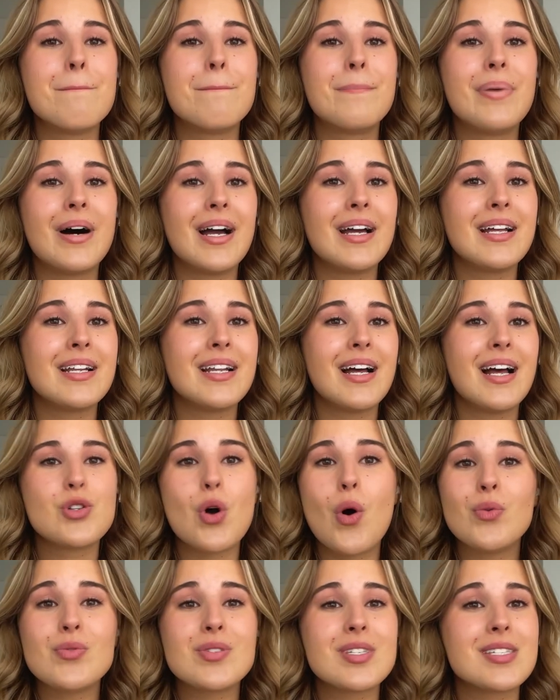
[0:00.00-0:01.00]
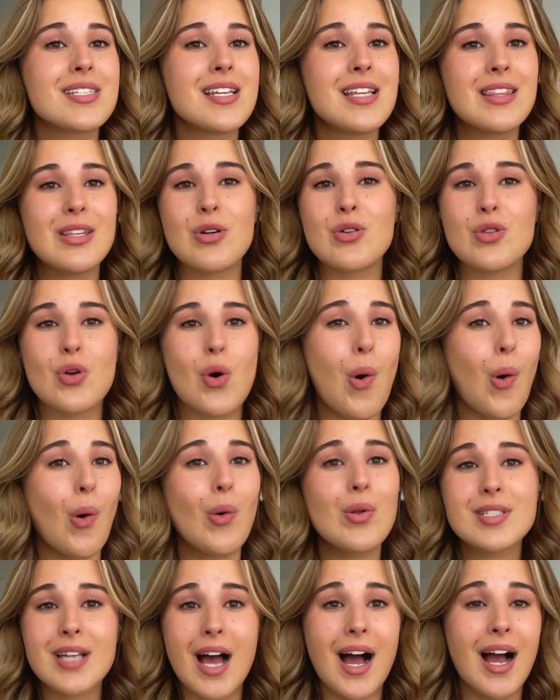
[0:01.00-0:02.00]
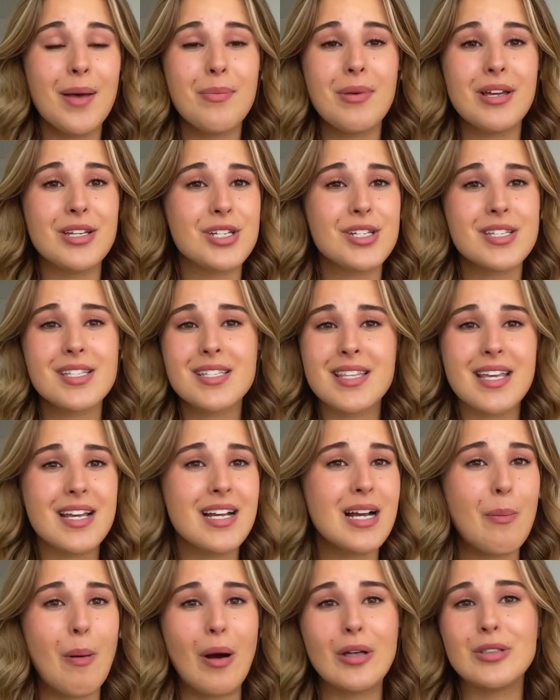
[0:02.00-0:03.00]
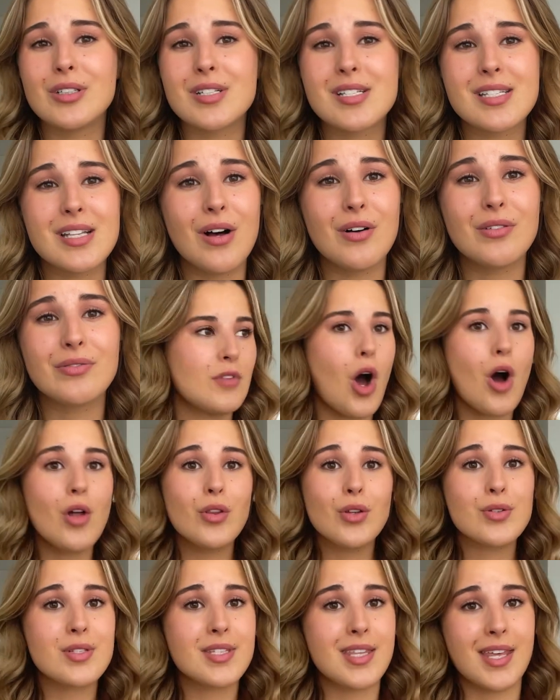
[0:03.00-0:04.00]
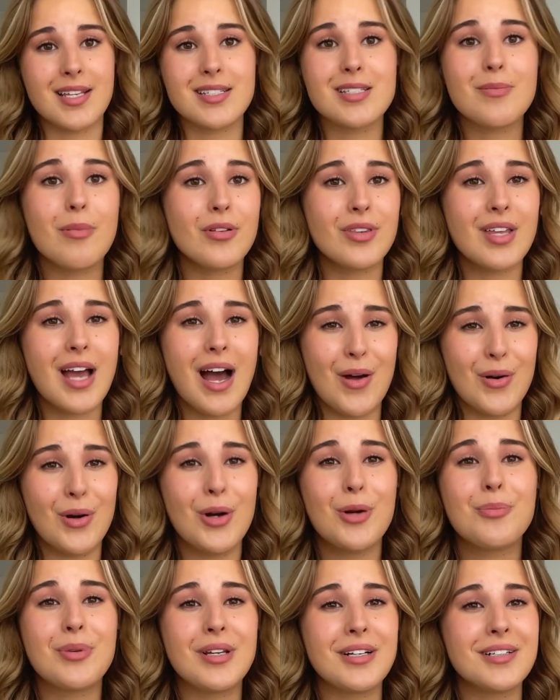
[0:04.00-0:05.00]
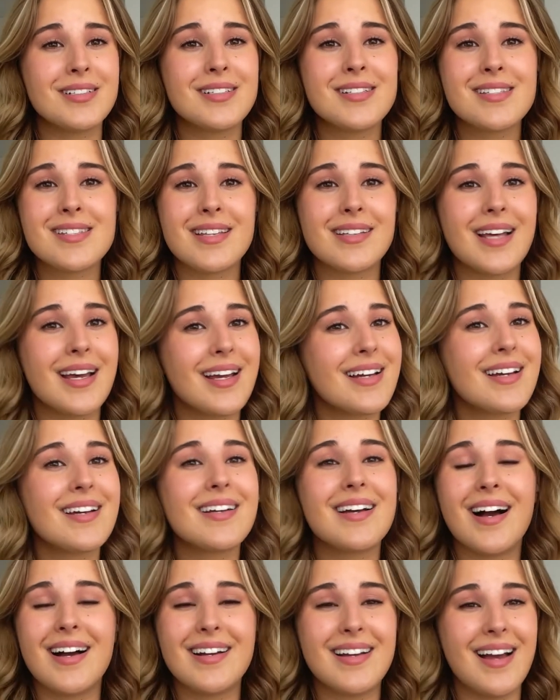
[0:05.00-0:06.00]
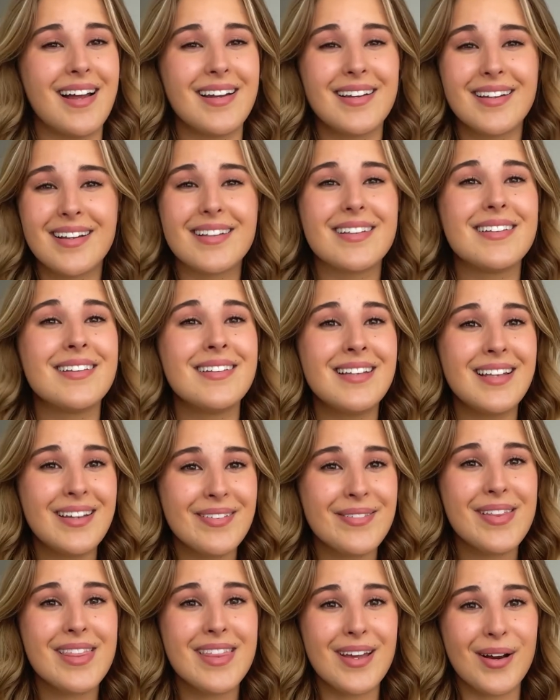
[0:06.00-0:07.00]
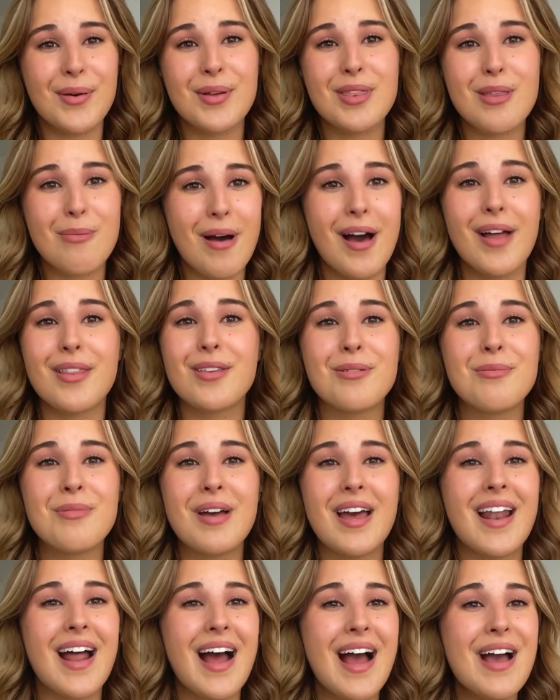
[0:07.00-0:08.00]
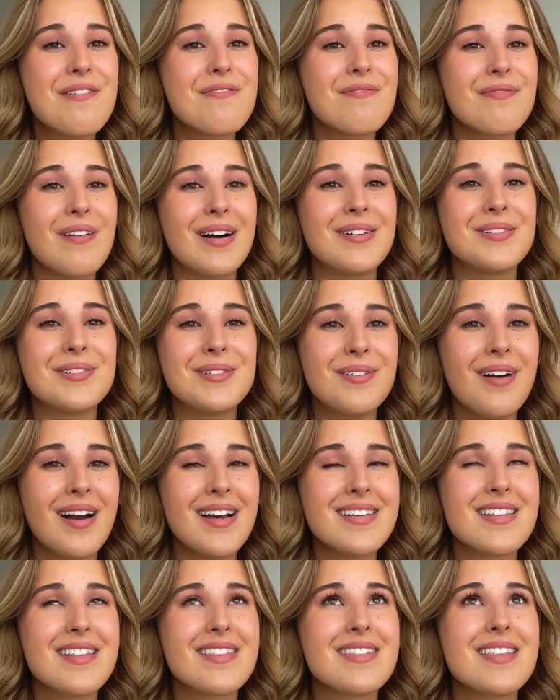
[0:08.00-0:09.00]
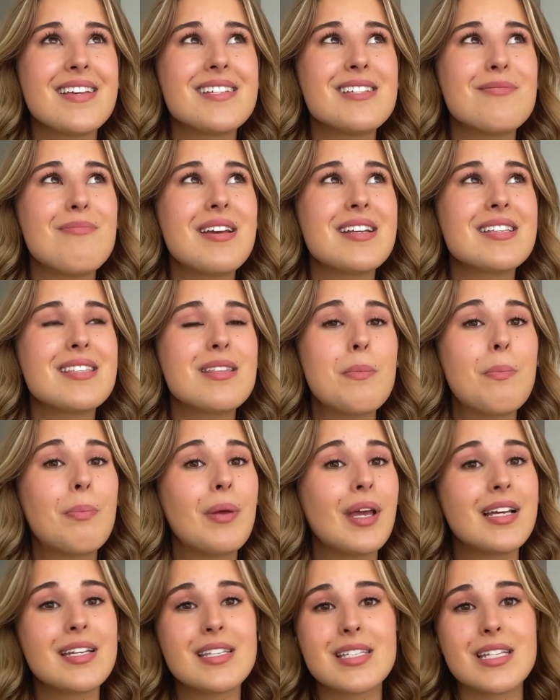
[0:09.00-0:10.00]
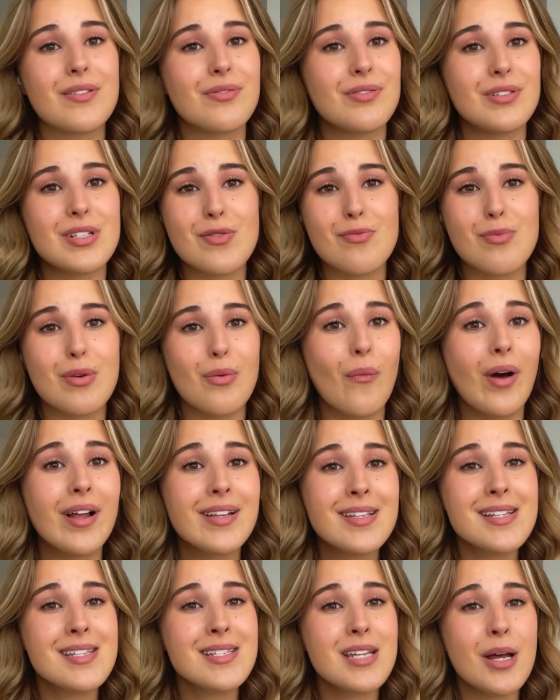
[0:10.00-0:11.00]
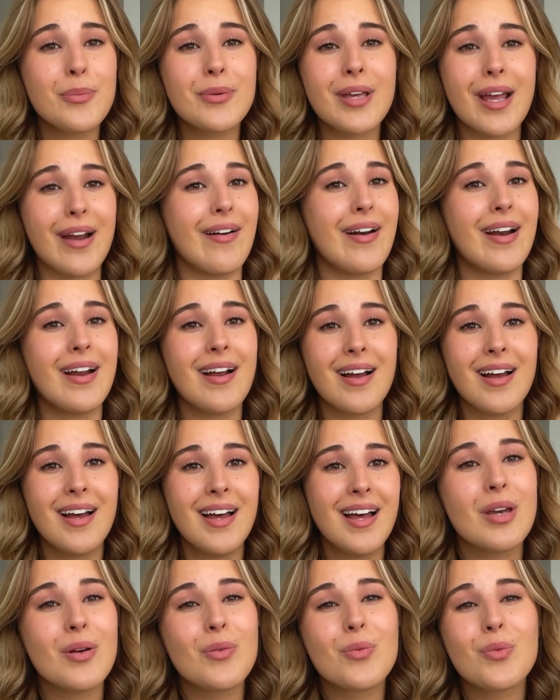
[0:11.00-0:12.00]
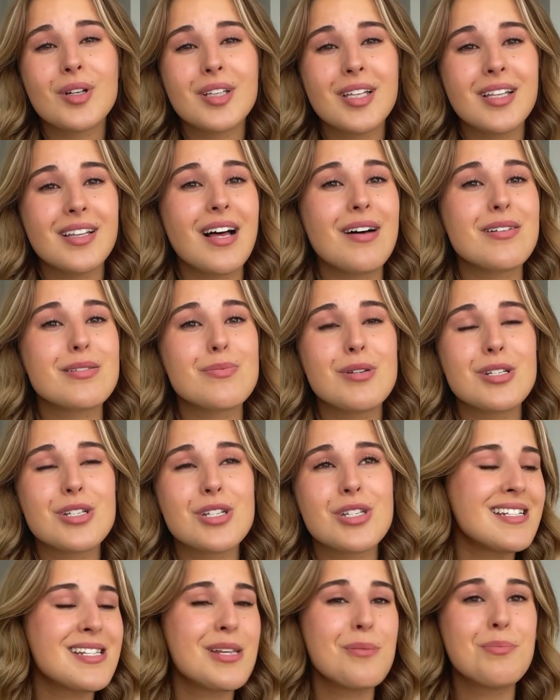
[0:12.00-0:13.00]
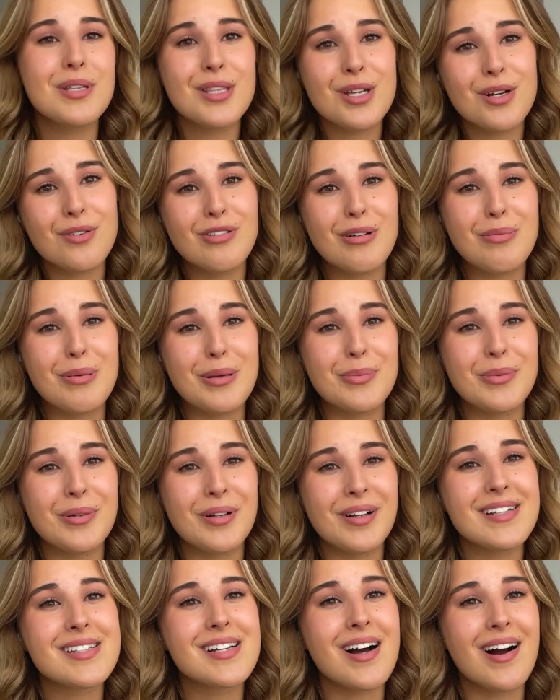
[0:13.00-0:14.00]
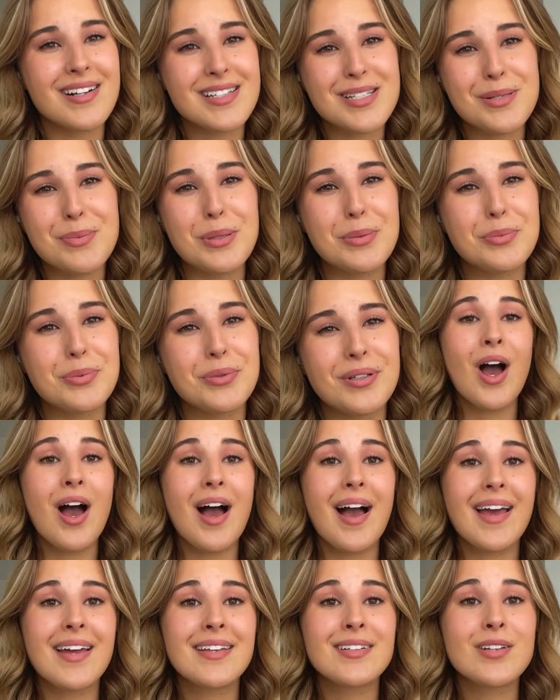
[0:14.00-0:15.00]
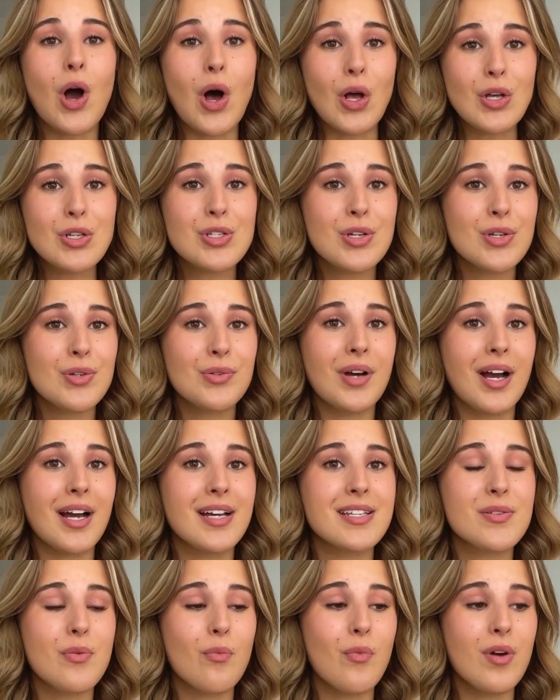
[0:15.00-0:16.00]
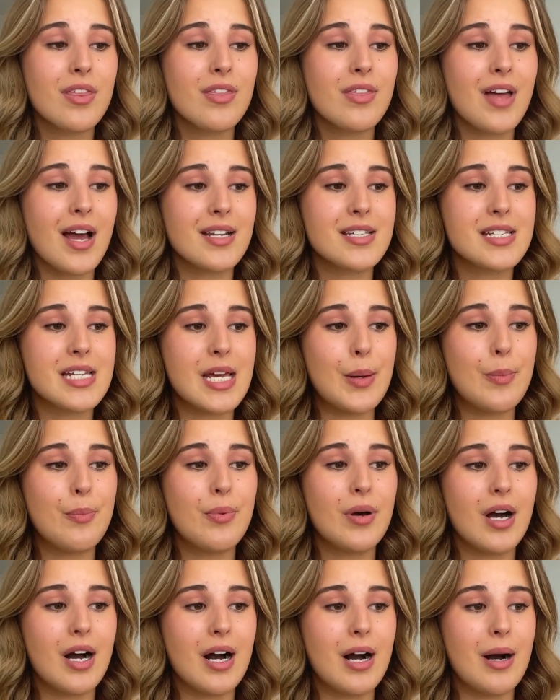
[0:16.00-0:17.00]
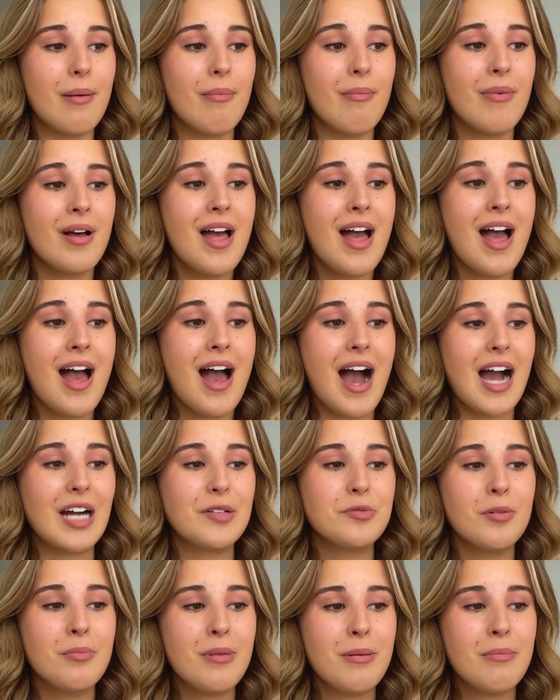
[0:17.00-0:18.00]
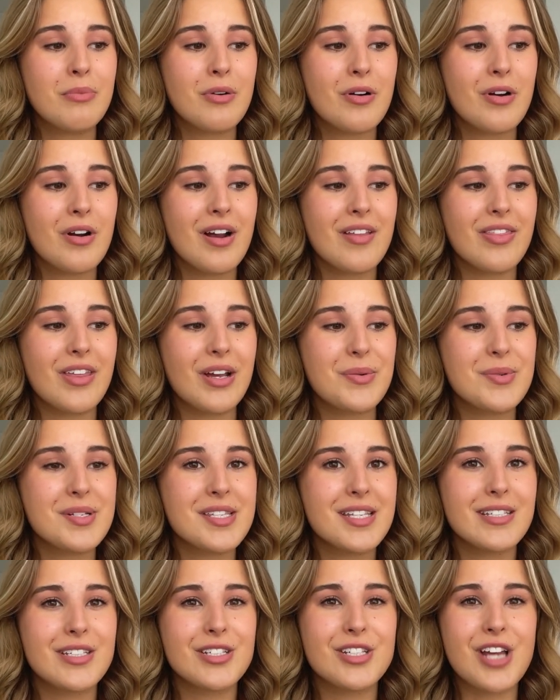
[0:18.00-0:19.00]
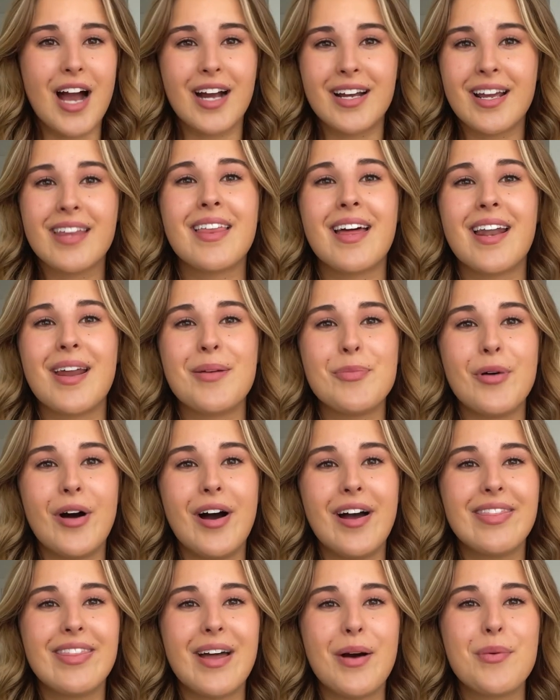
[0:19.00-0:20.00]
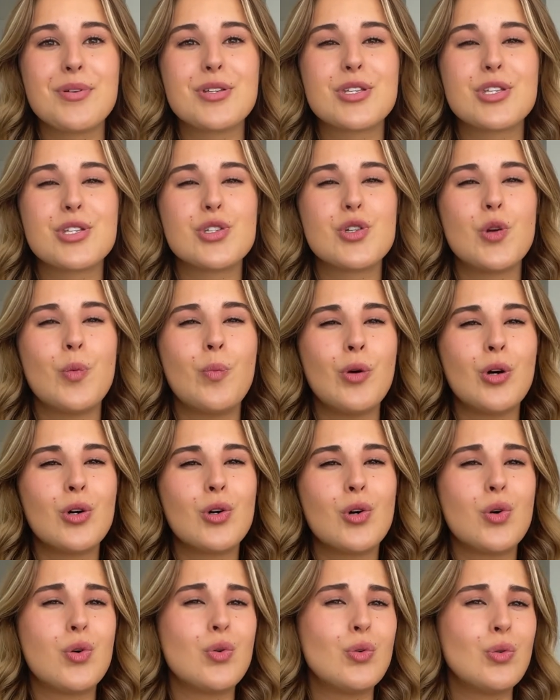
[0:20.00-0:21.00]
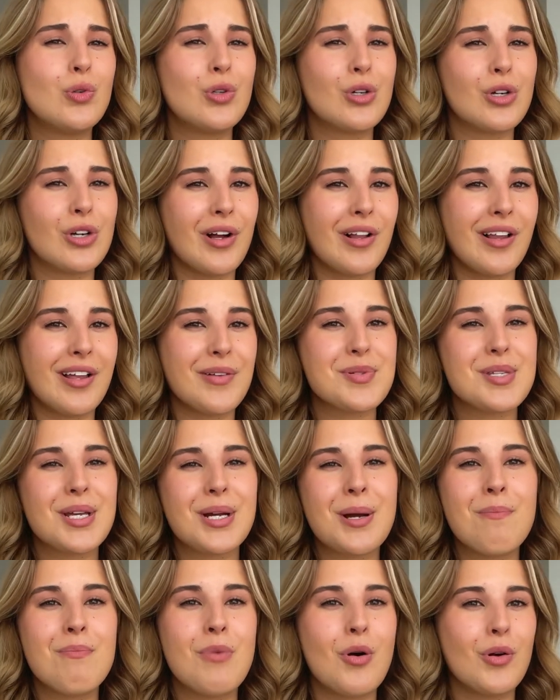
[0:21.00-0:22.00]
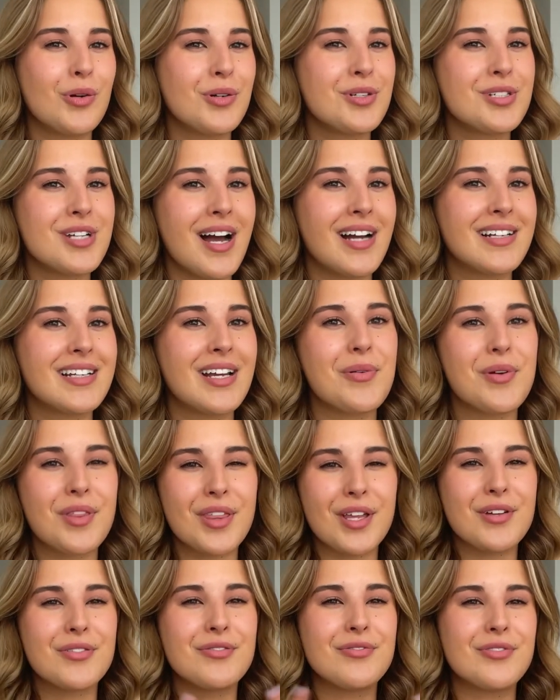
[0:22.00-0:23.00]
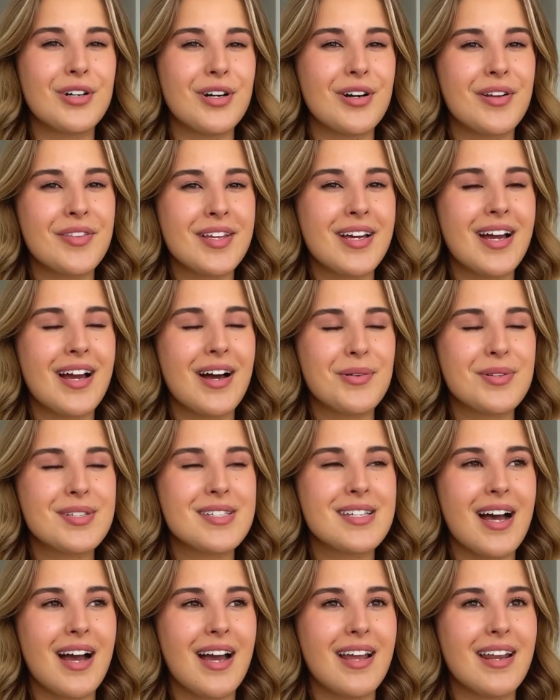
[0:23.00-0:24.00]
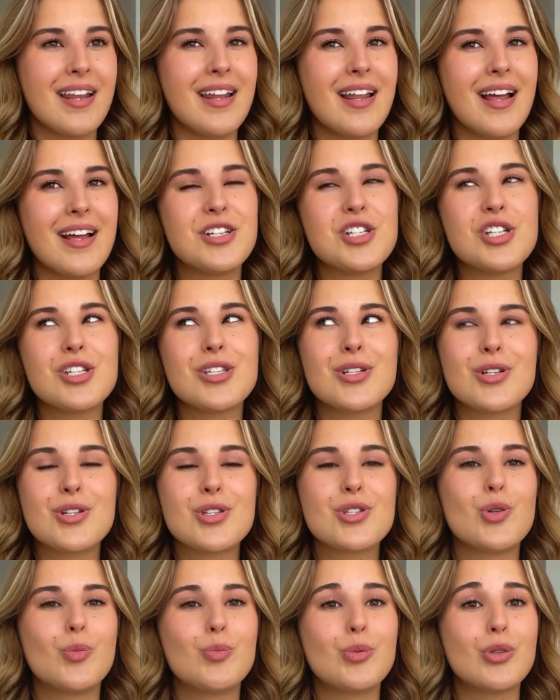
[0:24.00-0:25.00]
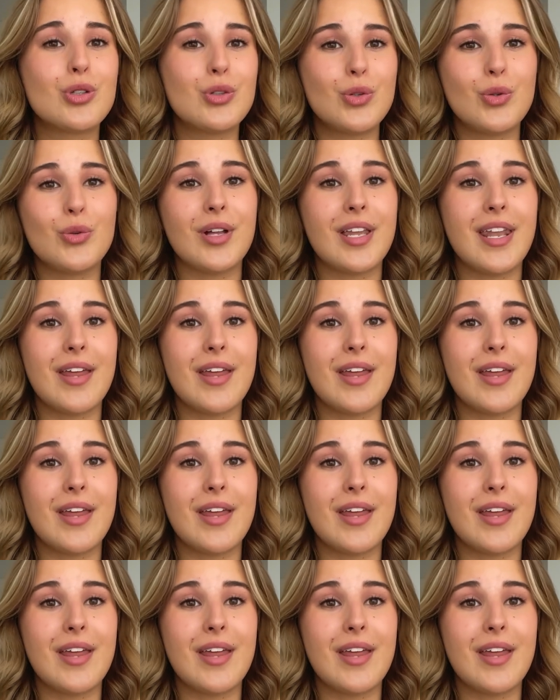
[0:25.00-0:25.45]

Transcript: But don't sit there the whole time and just think about yourself. All those things about the outer appearance, like, again, leave it there with the bathroom. And I have found, you guys, that this makes the biggest difference for me. Once I stop caring, it really allows me just to be there for people and talk to people. And also, you guys, with that tip, I remember there was this jacket that I bought that was super cool, girl. It was like a moto jacket with like fur on the outside. It just looked super cool.